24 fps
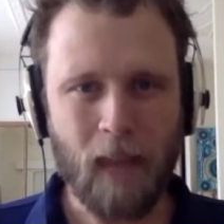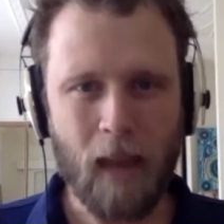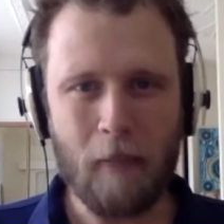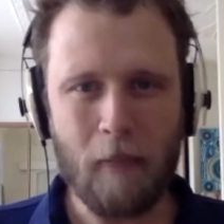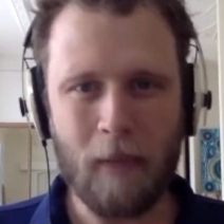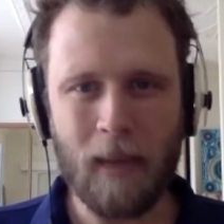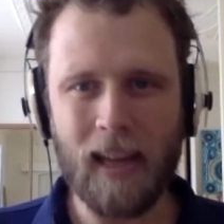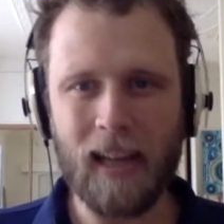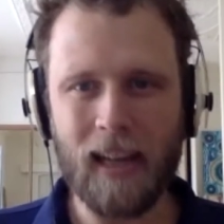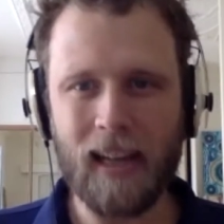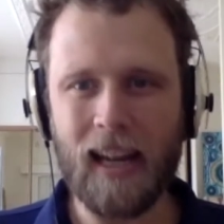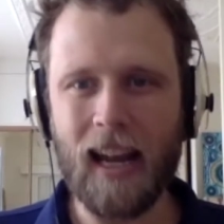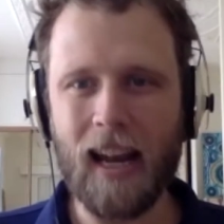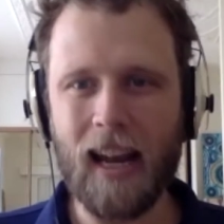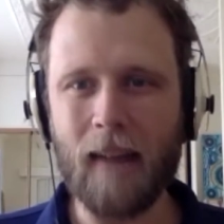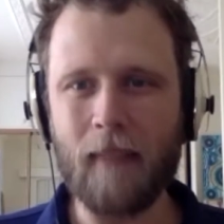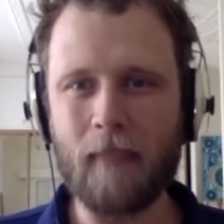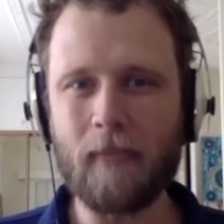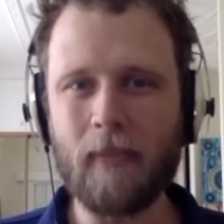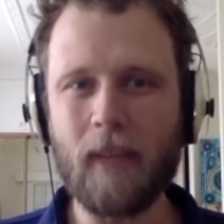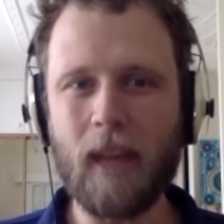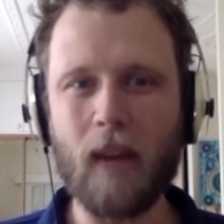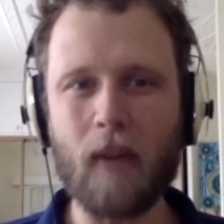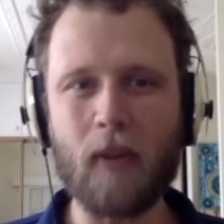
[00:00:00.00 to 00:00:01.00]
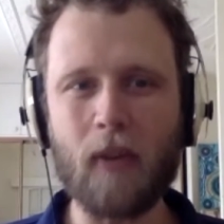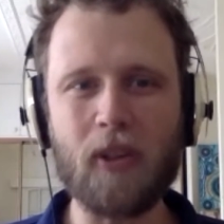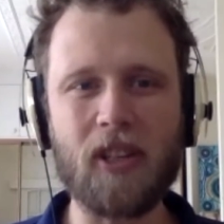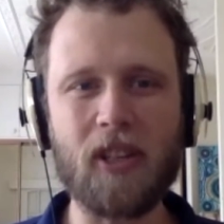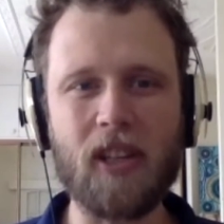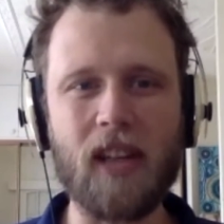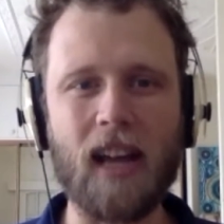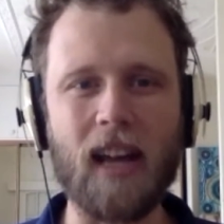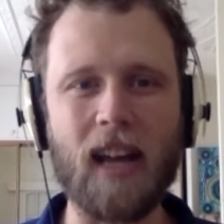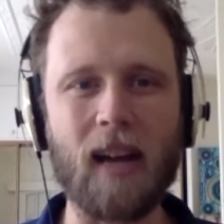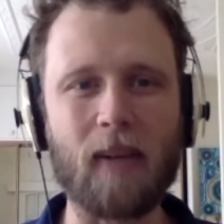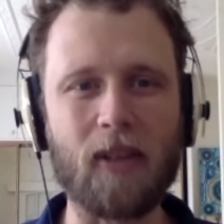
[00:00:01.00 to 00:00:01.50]
But we'll
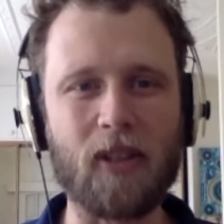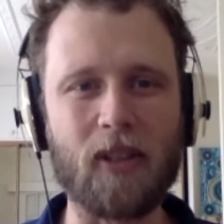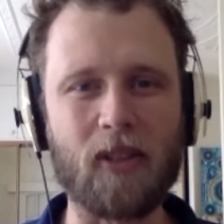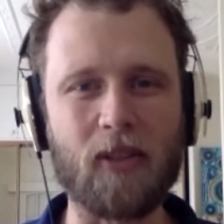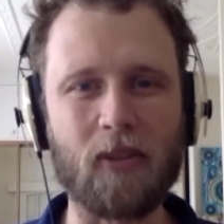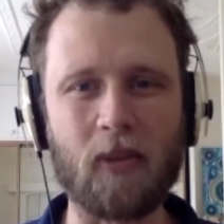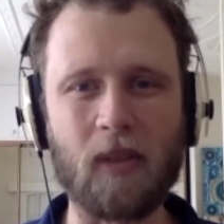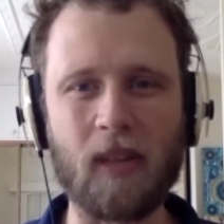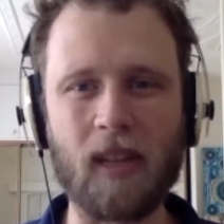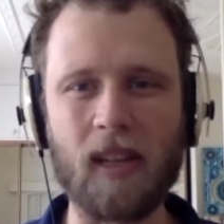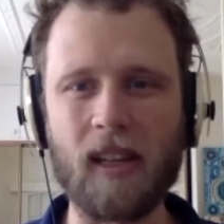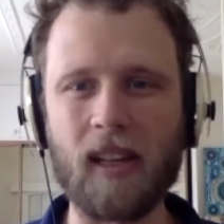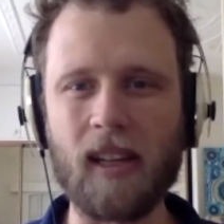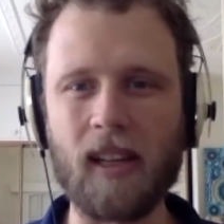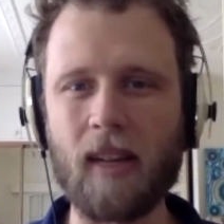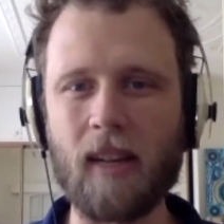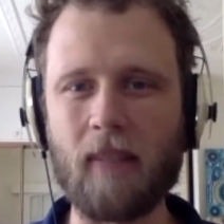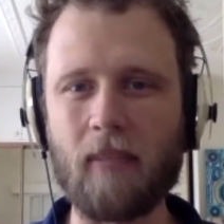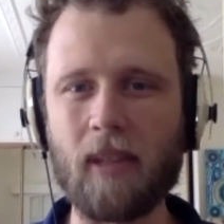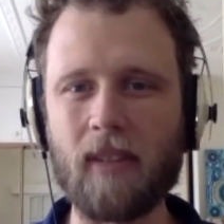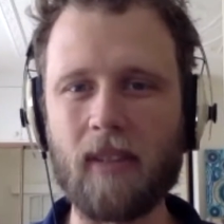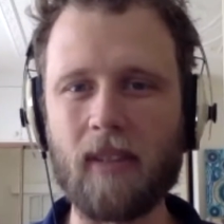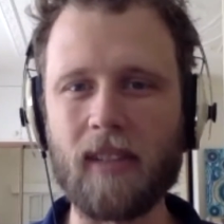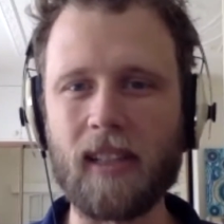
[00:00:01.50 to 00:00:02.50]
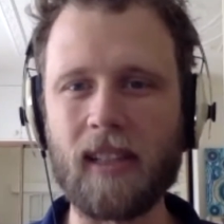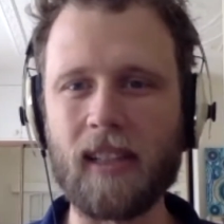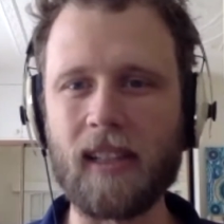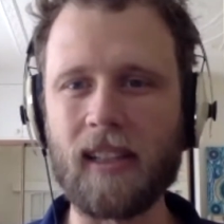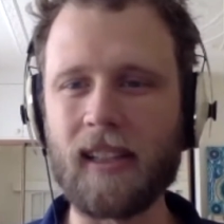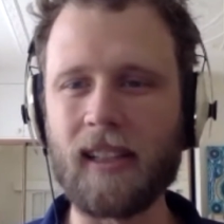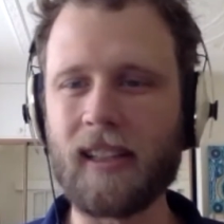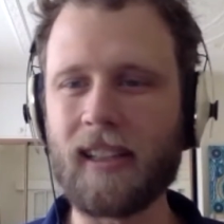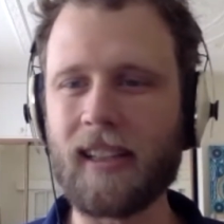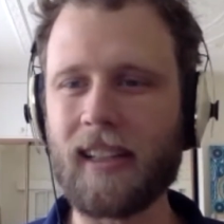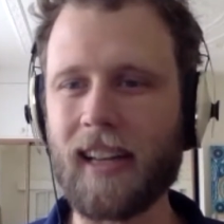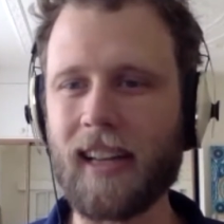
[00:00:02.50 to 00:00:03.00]
start up just with a bit of
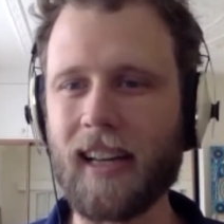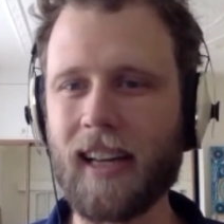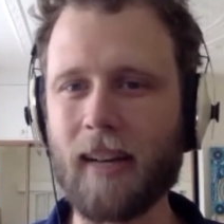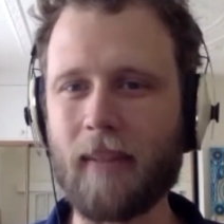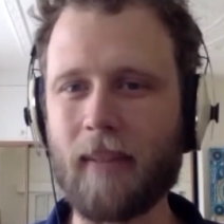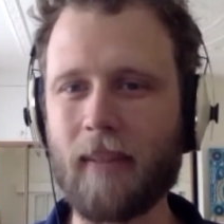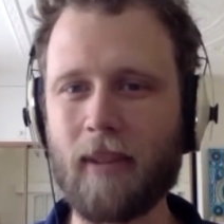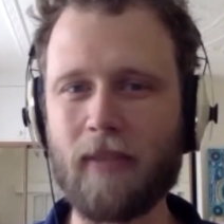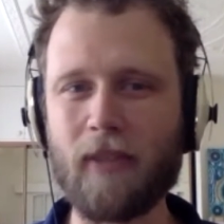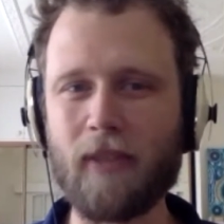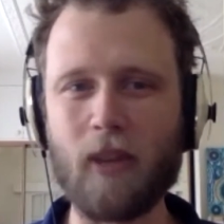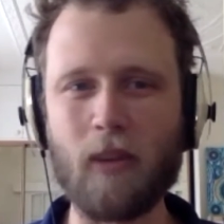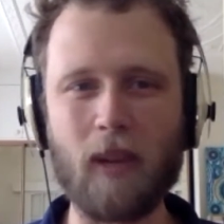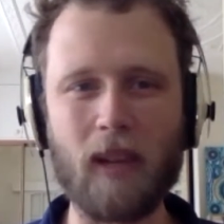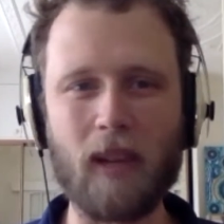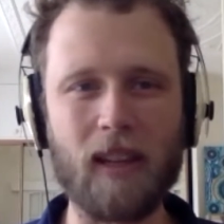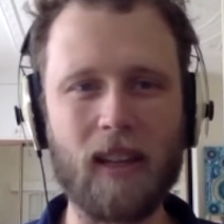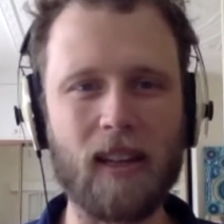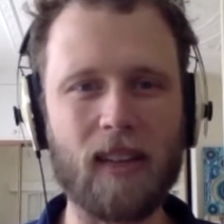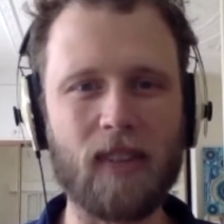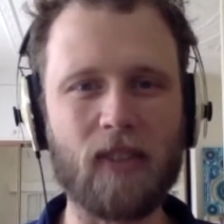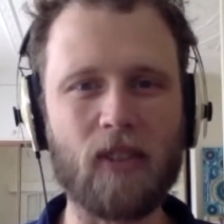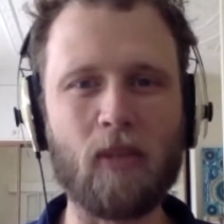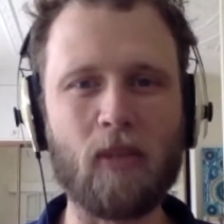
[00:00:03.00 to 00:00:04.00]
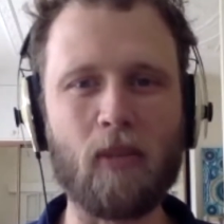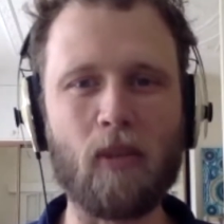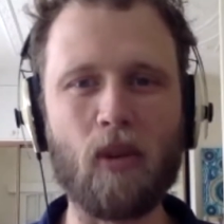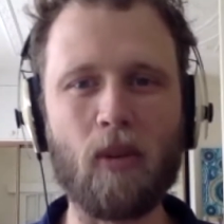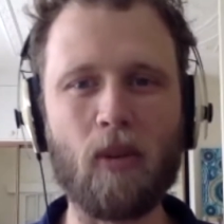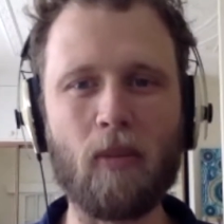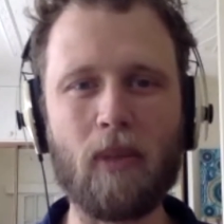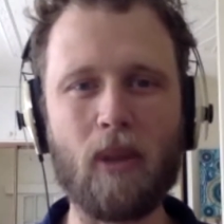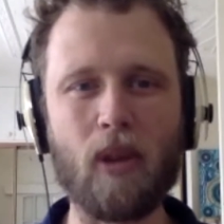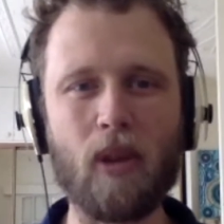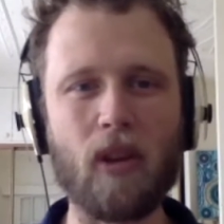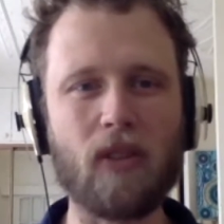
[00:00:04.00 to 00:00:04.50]
a few other sort of more
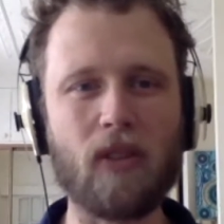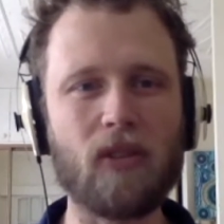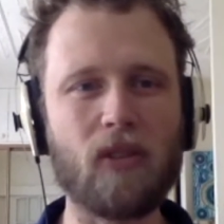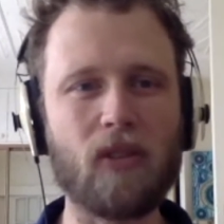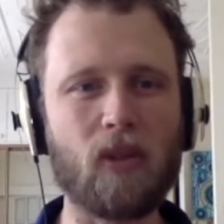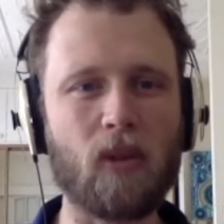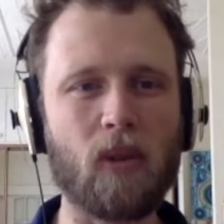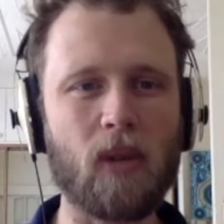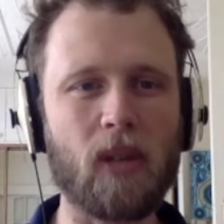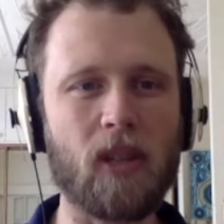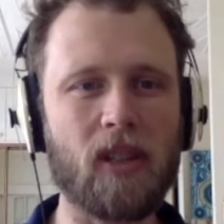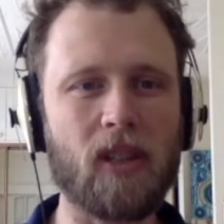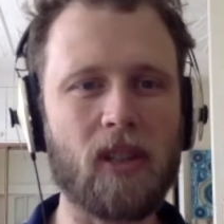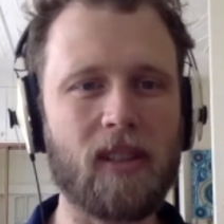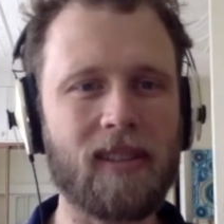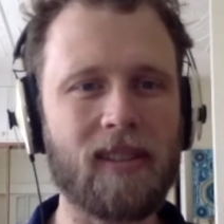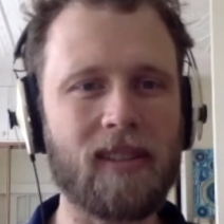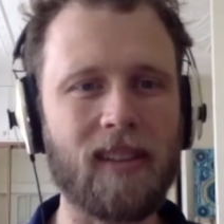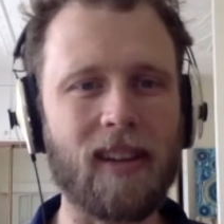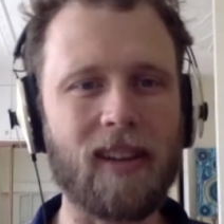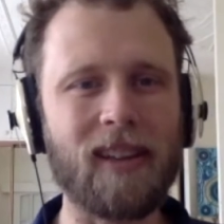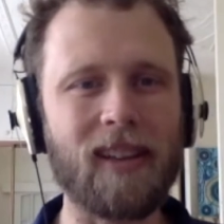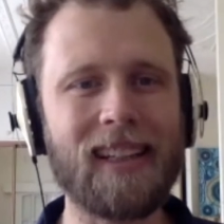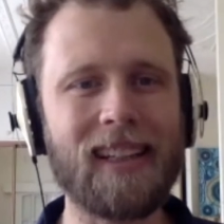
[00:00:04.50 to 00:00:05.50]
personal questions. So